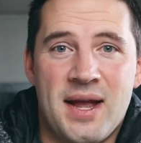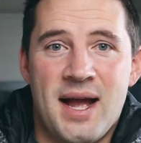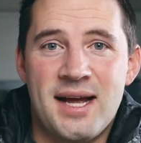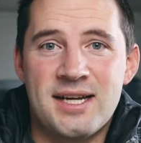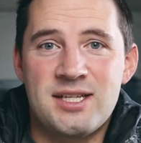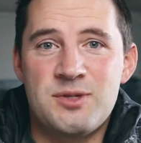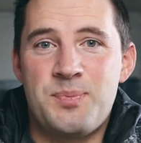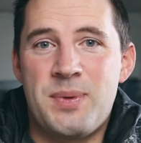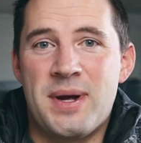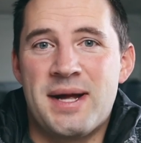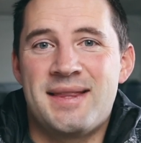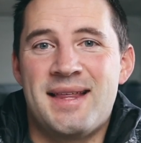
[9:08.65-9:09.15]
I
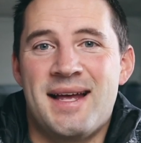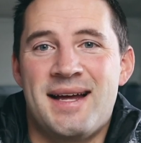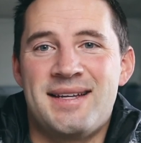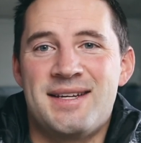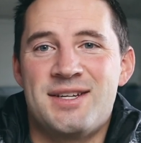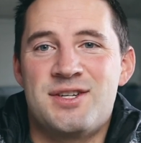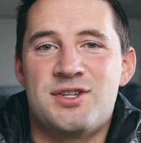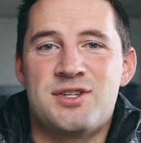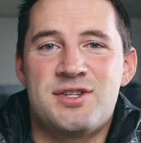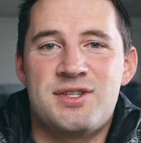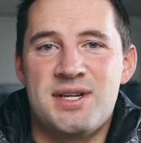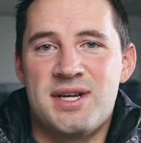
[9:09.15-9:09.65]
expect that
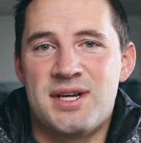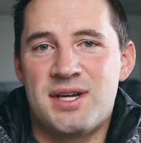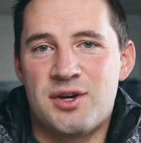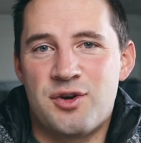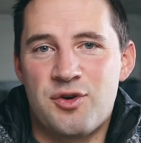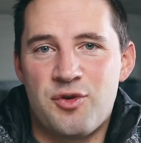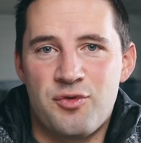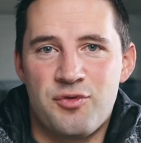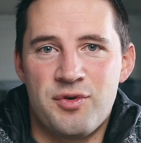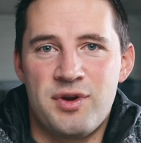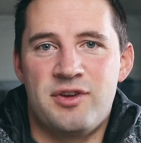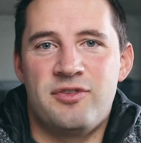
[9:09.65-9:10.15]
to just
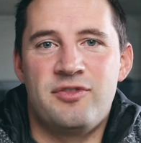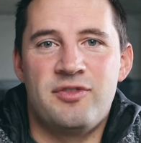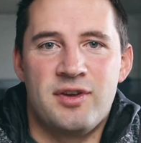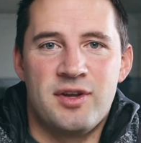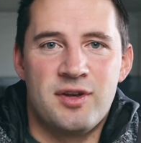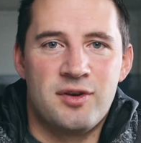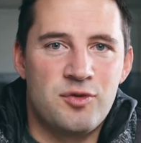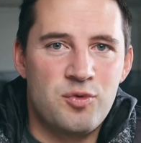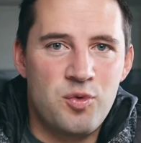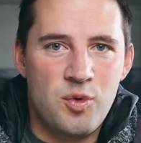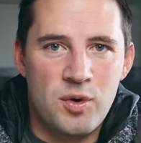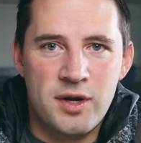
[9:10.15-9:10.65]
increase
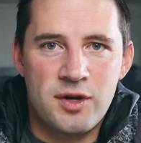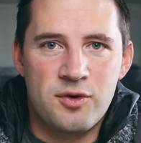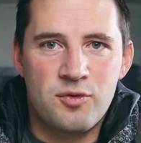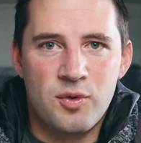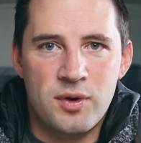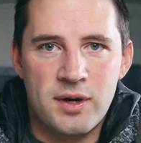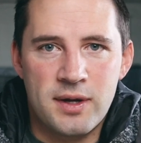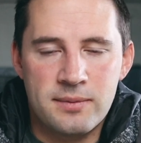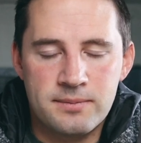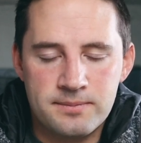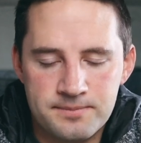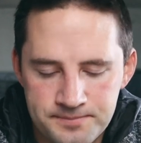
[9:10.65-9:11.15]
in
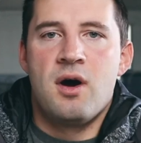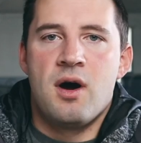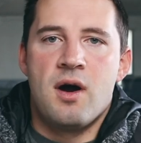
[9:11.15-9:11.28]
2020.